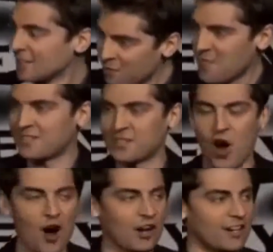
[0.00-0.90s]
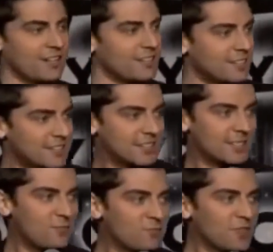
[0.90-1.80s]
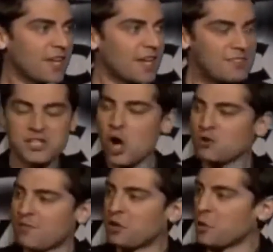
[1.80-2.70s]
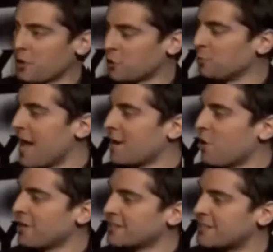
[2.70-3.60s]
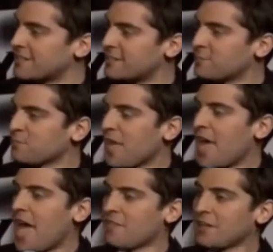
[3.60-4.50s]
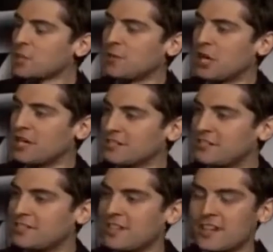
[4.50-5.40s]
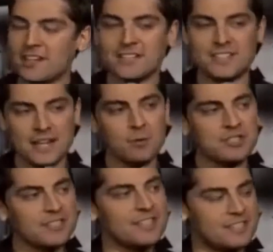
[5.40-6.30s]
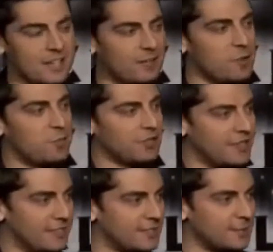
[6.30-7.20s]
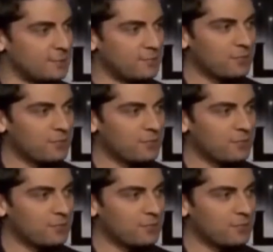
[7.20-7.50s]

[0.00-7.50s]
Love that song. That joke never really works with black audiences, and I think it's because Sting was the lead singer of The Police.